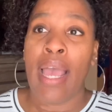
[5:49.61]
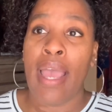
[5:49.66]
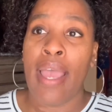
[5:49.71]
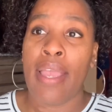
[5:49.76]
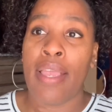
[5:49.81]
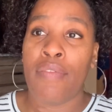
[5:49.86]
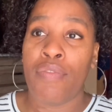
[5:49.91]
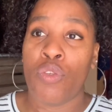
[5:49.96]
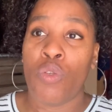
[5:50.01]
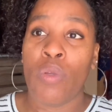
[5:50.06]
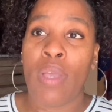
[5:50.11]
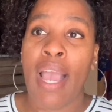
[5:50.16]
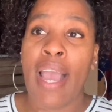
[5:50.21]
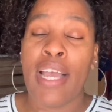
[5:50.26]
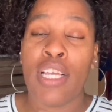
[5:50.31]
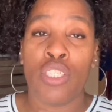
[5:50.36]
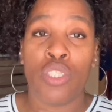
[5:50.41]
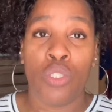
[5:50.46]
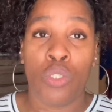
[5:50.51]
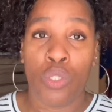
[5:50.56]
If you
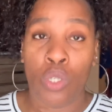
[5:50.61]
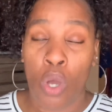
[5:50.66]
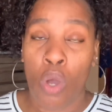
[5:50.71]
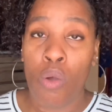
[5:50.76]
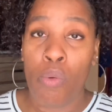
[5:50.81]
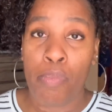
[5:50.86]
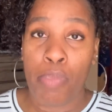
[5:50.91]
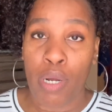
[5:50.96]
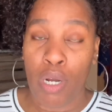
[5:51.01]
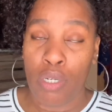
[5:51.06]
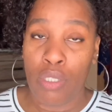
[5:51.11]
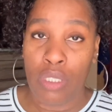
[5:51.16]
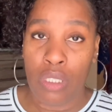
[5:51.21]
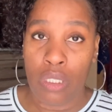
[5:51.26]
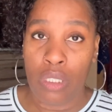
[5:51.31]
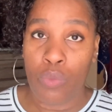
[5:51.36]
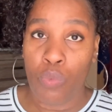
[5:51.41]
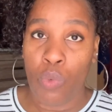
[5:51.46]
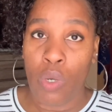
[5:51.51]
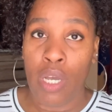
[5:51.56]
guys don't
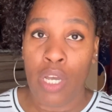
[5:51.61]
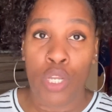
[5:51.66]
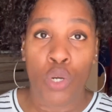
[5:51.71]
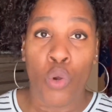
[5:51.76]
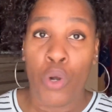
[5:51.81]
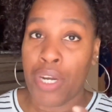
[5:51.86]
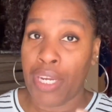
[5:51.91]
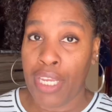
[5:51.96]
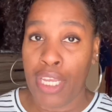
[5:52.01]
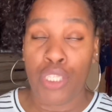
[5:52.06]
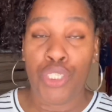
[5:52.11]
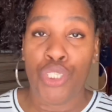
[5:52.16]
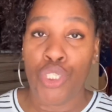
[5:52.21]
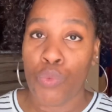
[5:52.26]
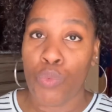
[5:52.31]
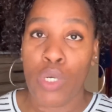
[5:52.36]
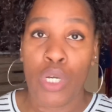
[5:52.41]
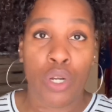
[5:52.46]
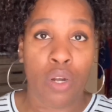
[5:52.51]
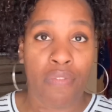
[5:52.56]
purchase one or get you
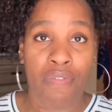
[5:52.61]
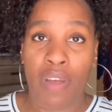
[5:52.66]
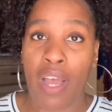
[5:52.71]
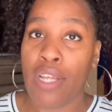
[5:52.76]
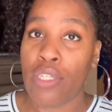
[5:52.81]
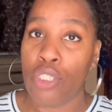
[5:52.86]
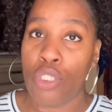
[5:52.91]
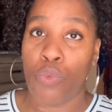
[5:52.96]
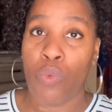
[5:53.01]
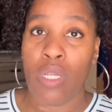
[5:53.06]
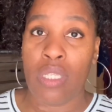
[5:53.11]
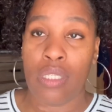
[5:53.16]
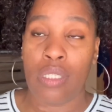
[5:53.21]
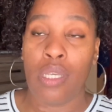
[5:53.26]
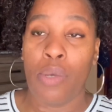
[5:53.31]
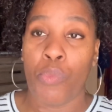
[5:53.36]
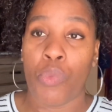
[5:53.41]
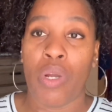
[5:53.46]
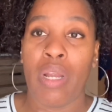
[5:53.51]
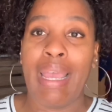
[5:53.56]
one or find you one
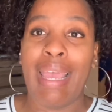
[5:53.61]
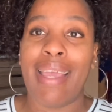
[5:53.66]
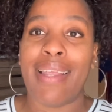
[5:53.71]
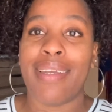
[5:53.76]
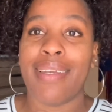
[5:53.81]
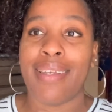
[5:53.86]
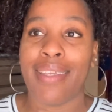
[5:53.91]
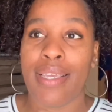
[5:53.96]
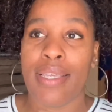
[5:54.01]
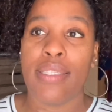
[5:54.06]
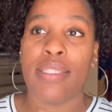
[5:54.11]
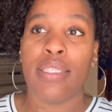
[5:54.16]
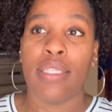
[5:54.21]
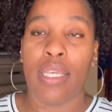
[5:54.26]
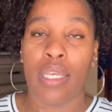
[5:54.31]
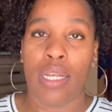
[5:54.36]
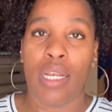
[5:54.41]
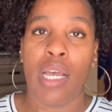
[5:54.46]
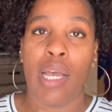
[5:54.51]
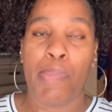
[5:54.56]
somewhere, at least
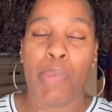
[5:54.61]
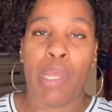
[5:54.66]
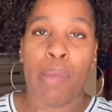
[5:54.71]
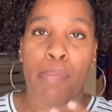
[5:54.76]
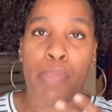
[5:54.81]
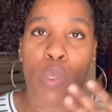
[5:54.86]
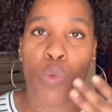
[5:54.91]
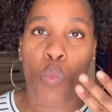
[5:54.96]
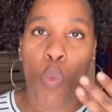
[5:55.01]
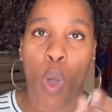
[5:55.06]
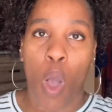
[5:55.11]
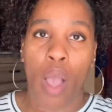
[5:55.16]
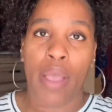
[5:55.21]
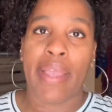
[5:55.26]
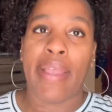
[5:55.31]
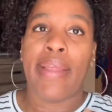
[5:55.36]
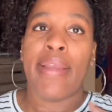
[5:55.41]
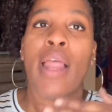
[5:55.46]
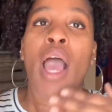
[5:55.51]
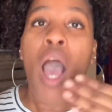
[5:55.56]
get up and be
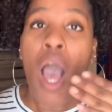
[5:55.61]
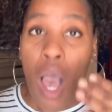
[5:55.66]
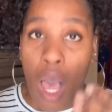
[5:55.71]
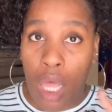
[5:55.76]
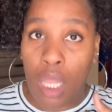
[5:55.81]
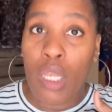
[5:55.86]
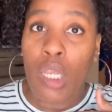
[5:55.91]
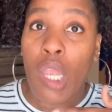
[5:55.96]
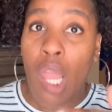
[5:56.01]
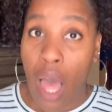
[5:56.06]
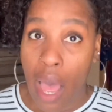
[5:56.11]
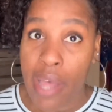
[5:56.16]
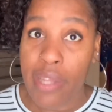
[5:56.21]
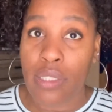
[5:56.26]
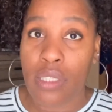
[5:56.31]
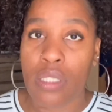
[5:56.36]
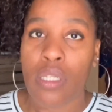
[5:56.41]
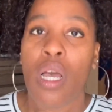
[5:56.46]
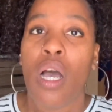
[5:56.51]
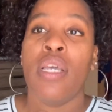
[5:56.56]
walking a
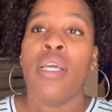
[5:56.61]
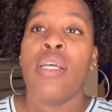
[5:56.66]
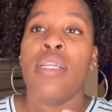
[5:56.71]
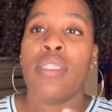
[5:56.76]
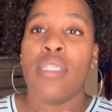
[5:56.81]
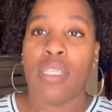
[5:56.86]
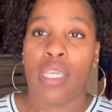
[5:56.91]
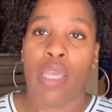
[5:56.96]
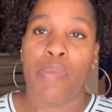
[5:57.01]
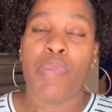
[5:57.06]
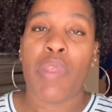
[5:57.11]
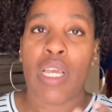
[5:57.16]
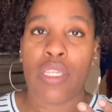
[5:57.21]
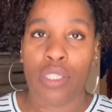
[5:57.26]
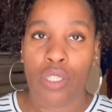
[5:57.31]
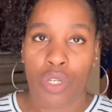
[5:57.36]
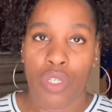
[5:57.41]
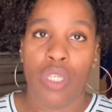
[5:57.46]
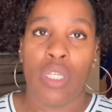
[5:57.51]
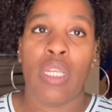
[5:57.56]
lot to keep that
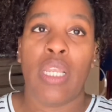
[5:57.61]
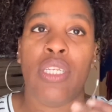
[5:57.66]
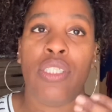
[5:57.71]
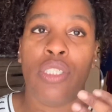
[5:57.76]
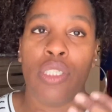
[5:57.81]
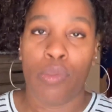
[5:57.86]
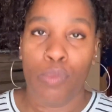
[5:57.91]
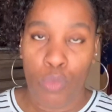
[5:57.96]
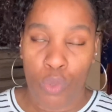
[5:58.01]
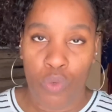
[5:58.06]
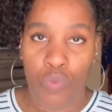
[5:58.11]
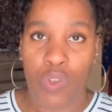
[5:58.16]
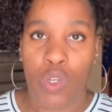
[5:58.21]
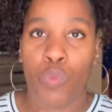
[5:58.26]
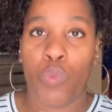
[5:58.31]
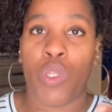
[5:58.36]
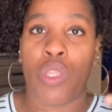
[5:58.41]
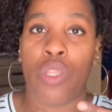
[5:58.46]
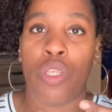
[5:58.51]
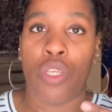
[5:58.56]
circulation moving
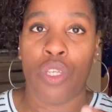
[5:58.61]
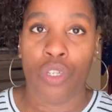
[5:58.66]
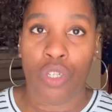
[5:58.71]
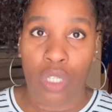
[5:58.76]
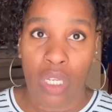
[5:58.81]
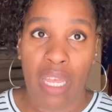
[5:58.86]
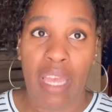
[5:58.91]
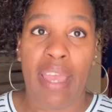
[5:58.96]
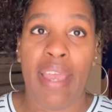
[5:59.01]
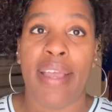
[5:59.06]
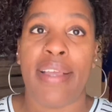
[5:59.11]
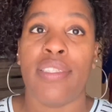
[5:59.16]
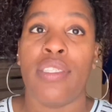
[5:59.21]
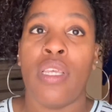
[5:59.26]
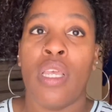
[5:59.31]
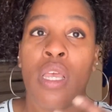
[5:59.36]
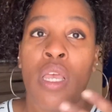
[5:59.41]
within your legs